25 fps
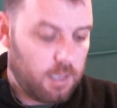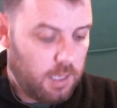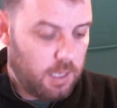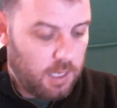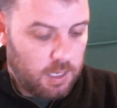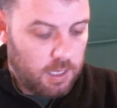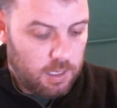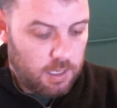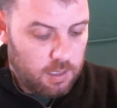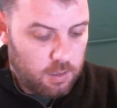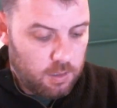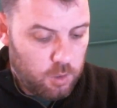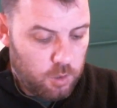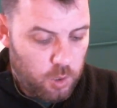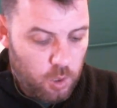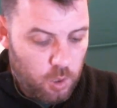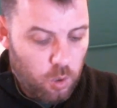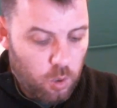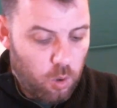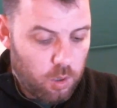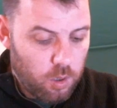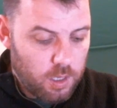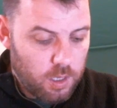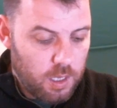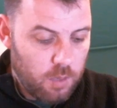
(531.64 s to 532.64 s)
In New
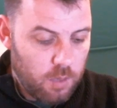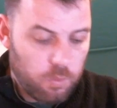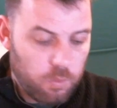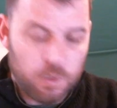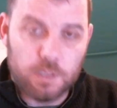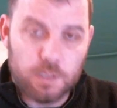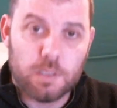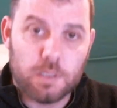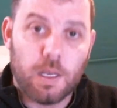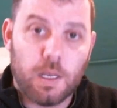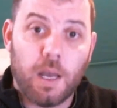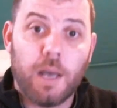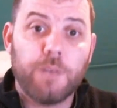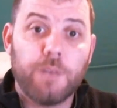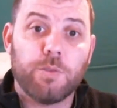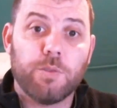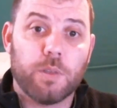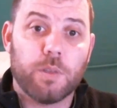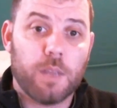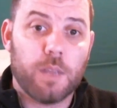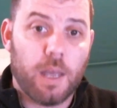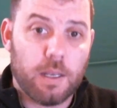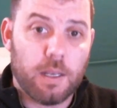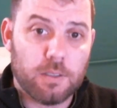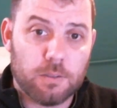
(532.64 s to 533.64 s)
York, it was
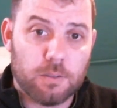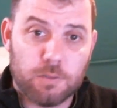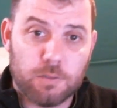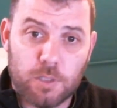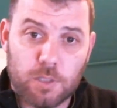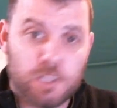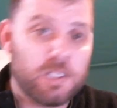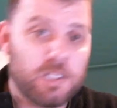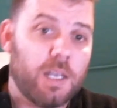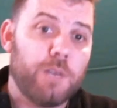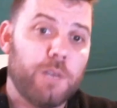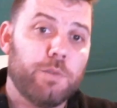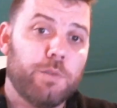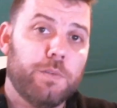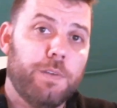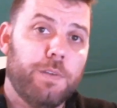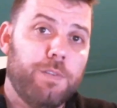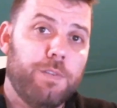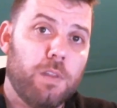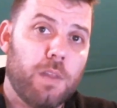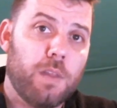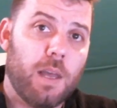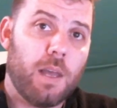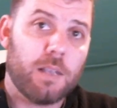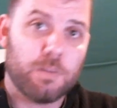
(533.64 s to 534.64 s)
100,000. So there's
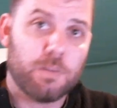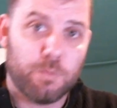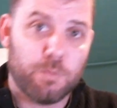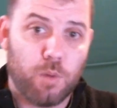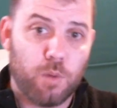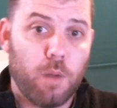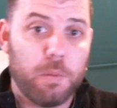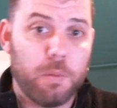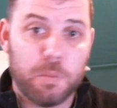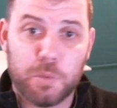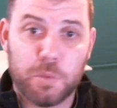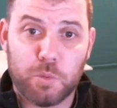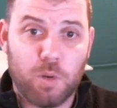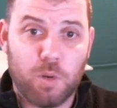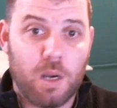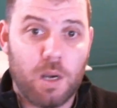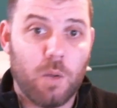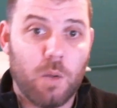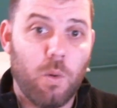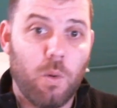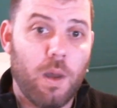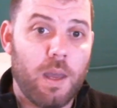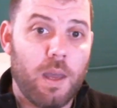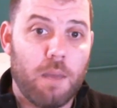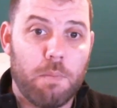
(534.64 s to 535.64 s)
150,000 problems straight
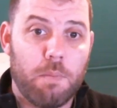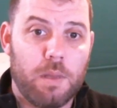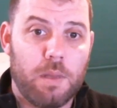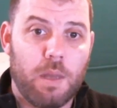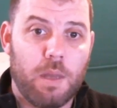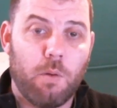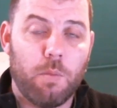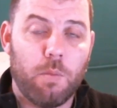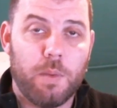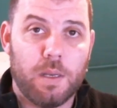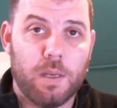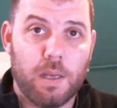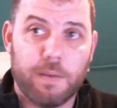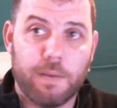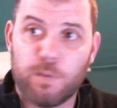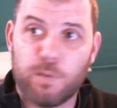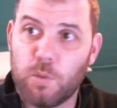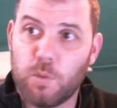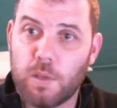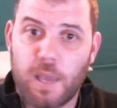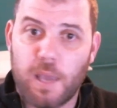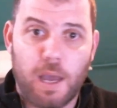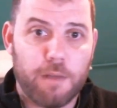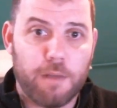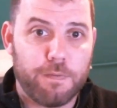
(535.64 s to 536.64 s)
away. That would be enough to
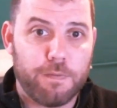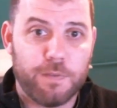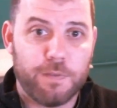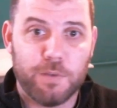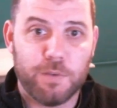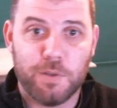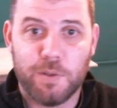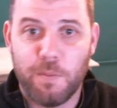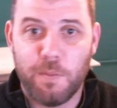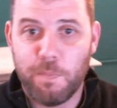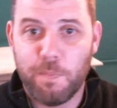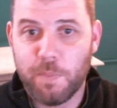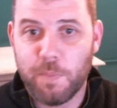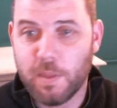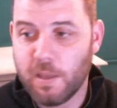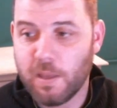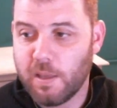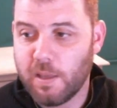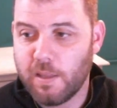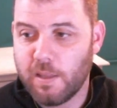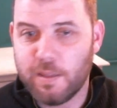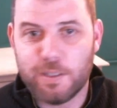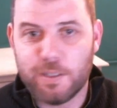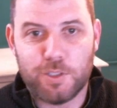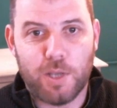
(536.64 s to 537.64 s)
account for
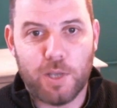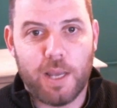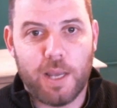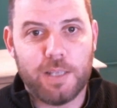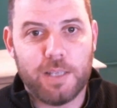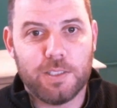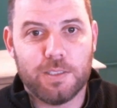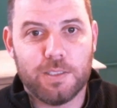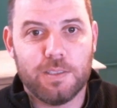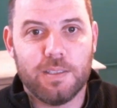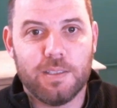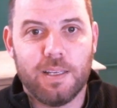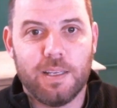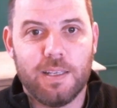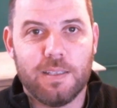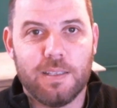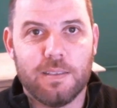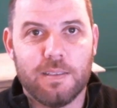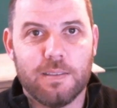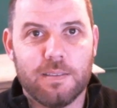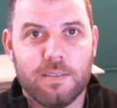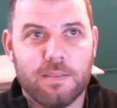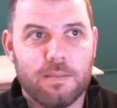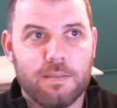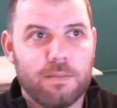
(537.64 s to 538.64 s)
the change
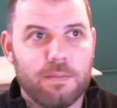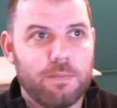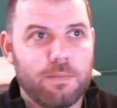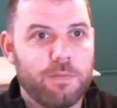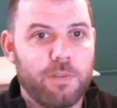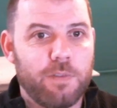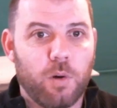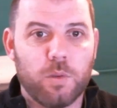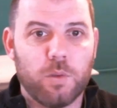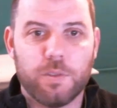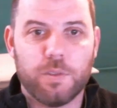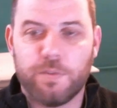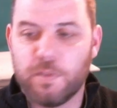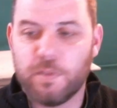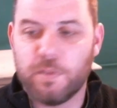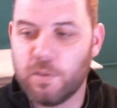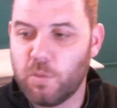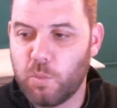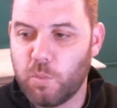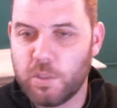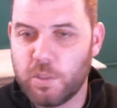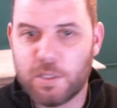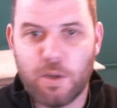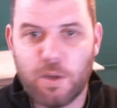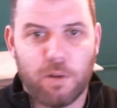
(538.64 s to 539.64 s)
in votes for
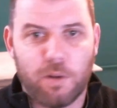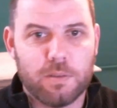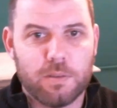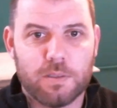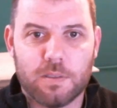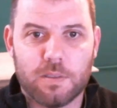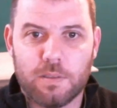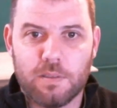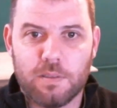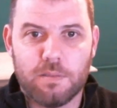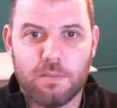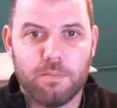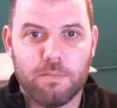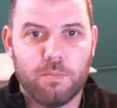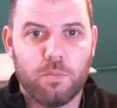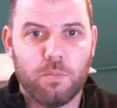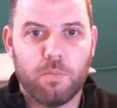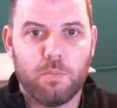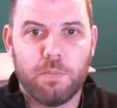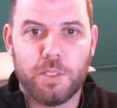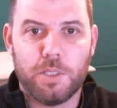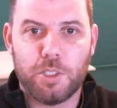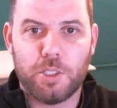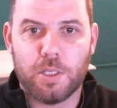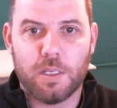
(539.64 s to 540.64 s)
Wisconsin,
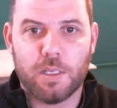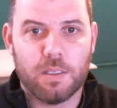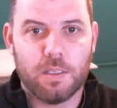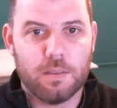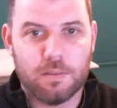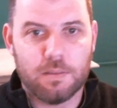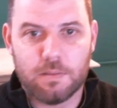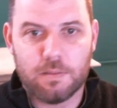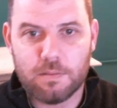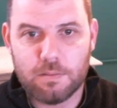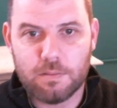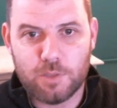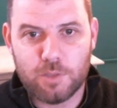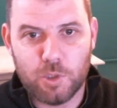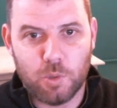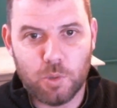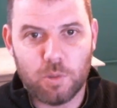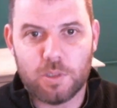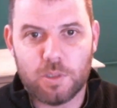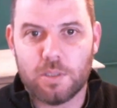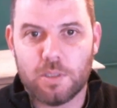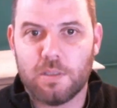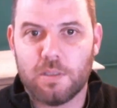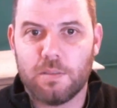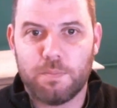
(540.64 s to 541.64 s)
Michigan,
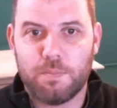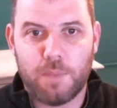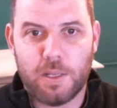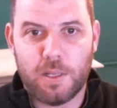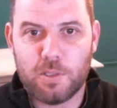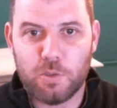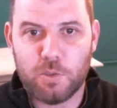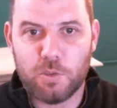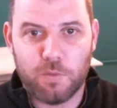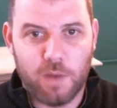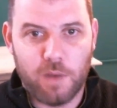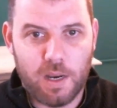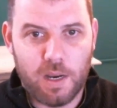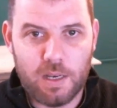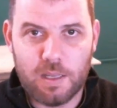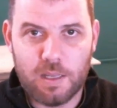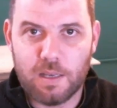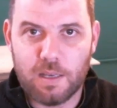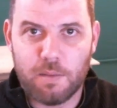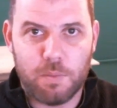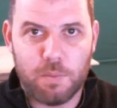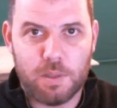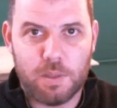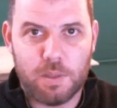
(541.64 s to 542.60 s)
Georgia, Pennsylvania,